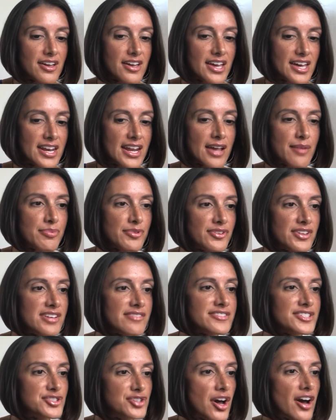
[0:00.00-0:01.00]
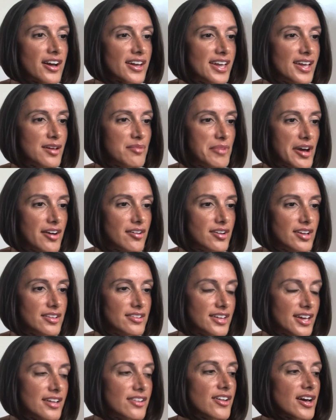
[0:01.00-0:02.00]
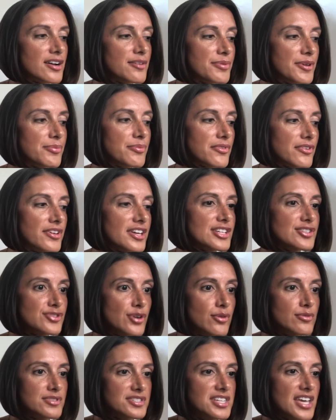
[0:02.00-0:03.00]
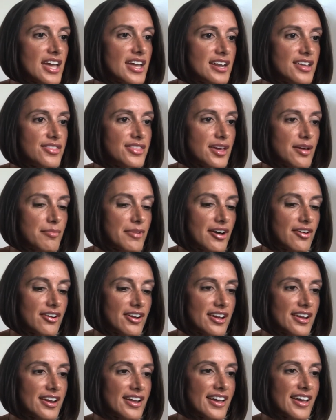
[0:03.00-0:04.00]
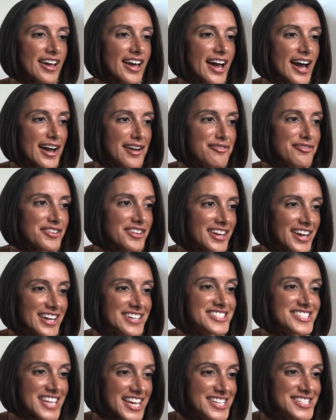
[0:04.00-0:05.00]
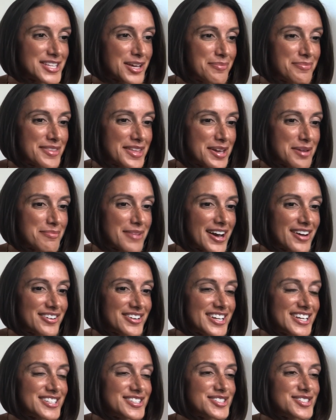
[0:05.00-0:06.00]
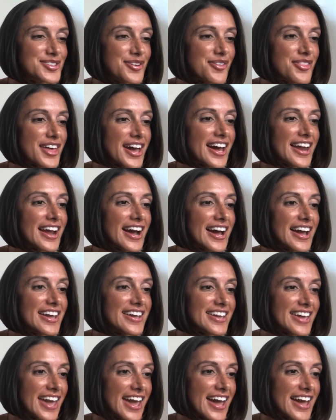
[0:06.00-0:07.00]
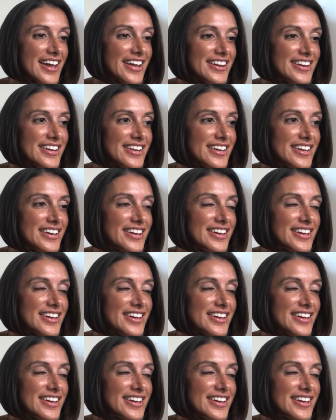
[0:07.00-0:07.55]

And I believe in talking about it. Like, a lot of people are like, don't say anything about it. I feel like I say something about it so that I can